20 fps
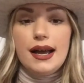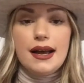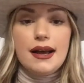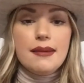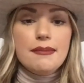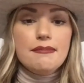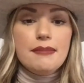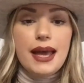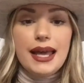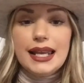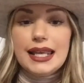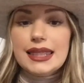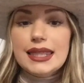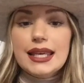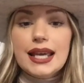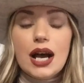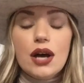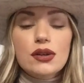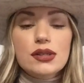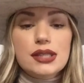
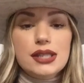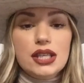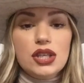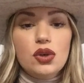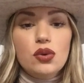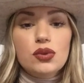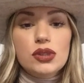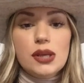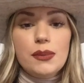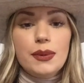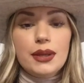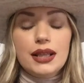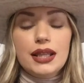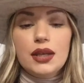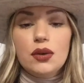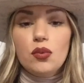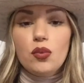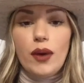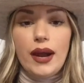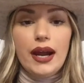anything else that you
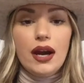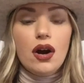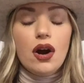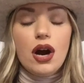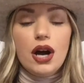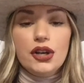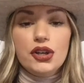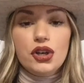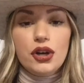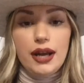typically wear